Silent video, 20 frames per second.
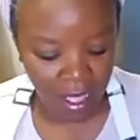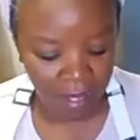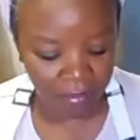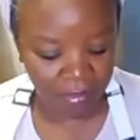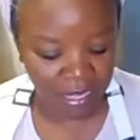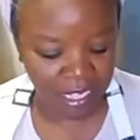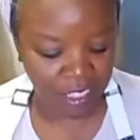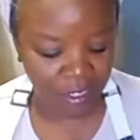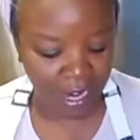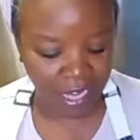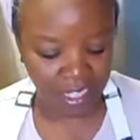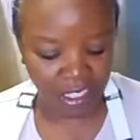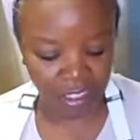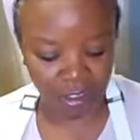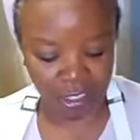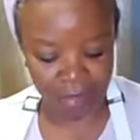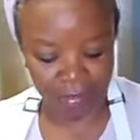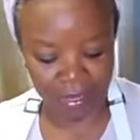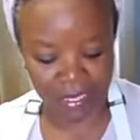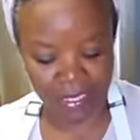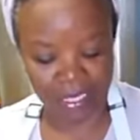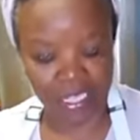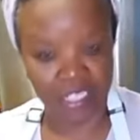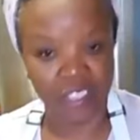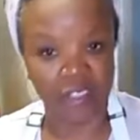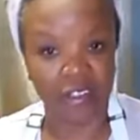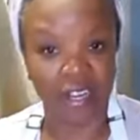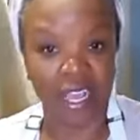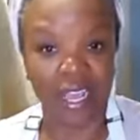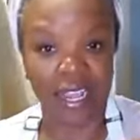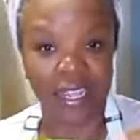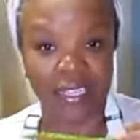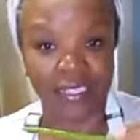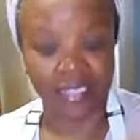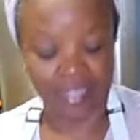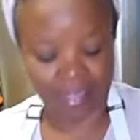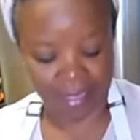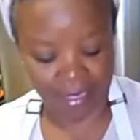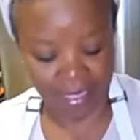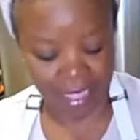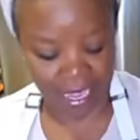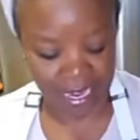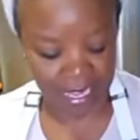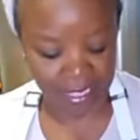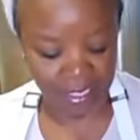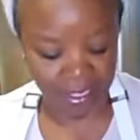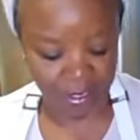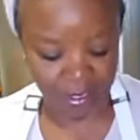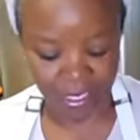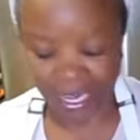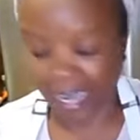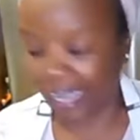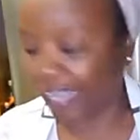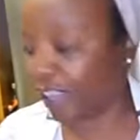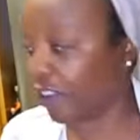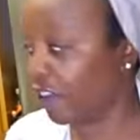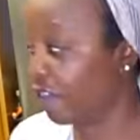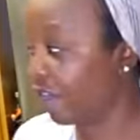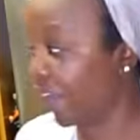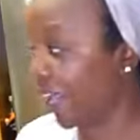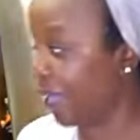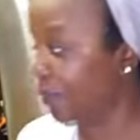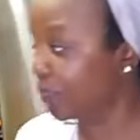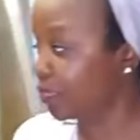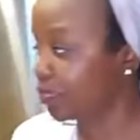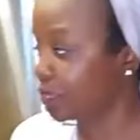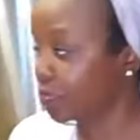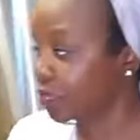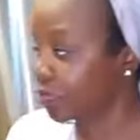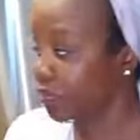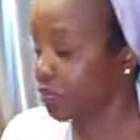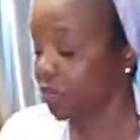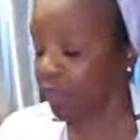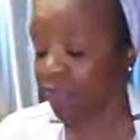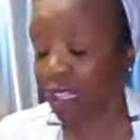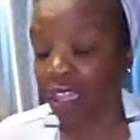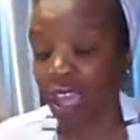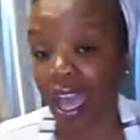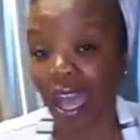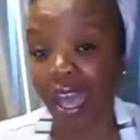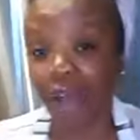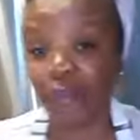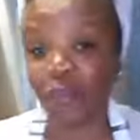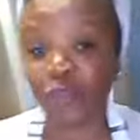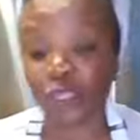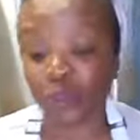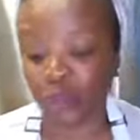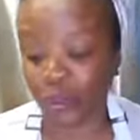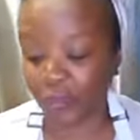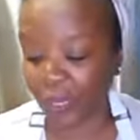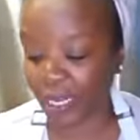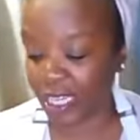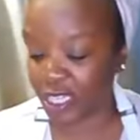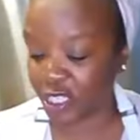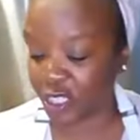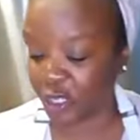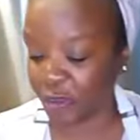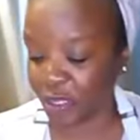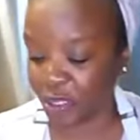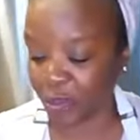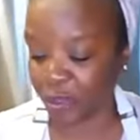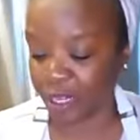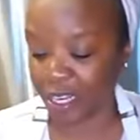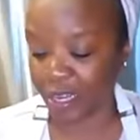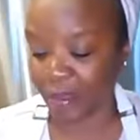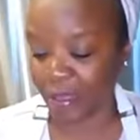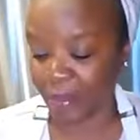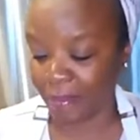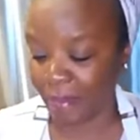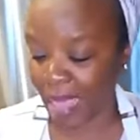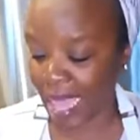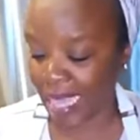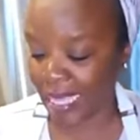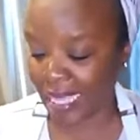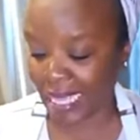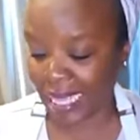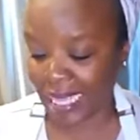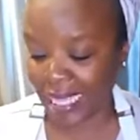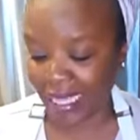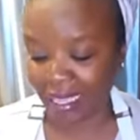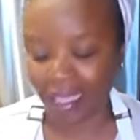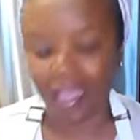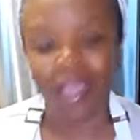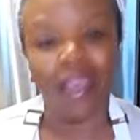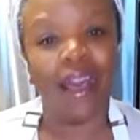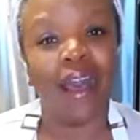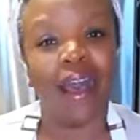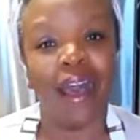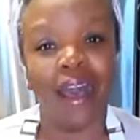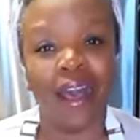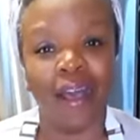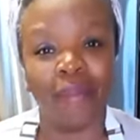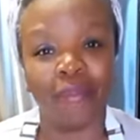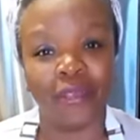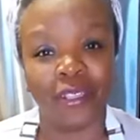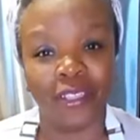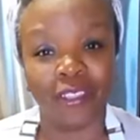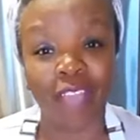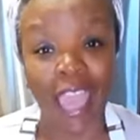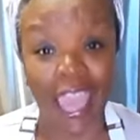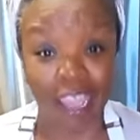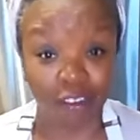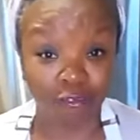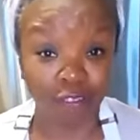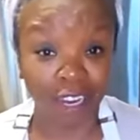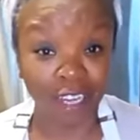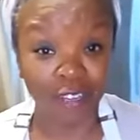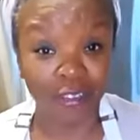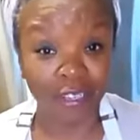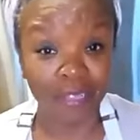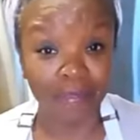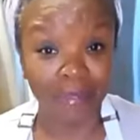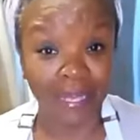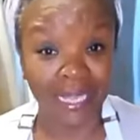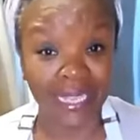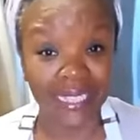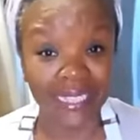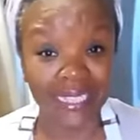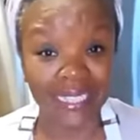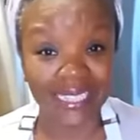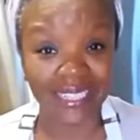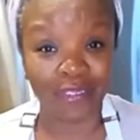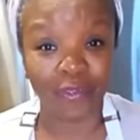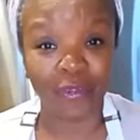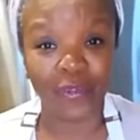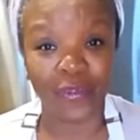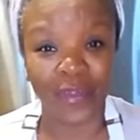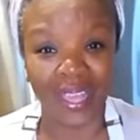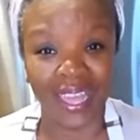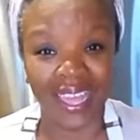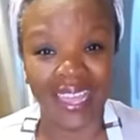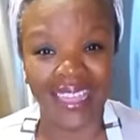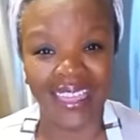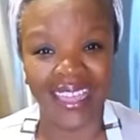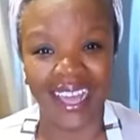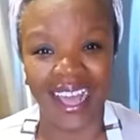These are actually green beans because they're not as thin as those haricot vert. So what we're going to do is we're going to be making air fried green beans with